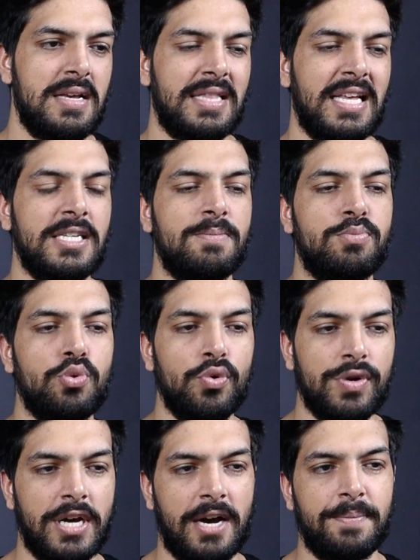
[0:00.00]
That is
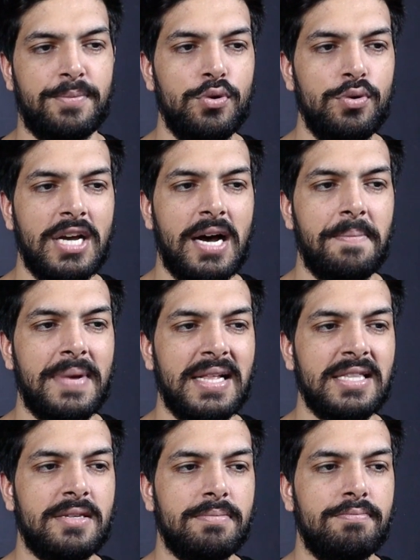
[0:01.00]
Bruder. Bruder
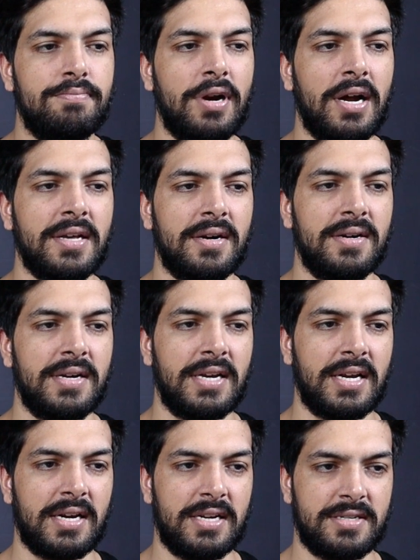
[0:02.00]
means brother
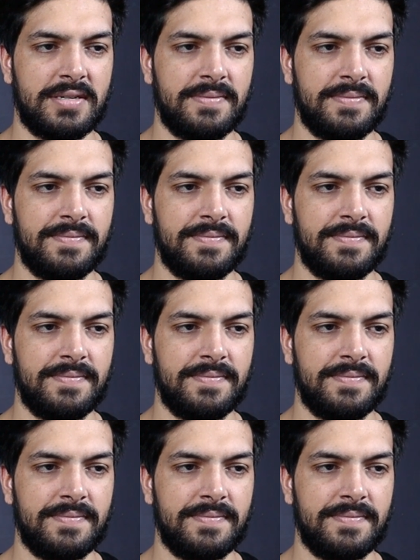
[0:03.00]
in English,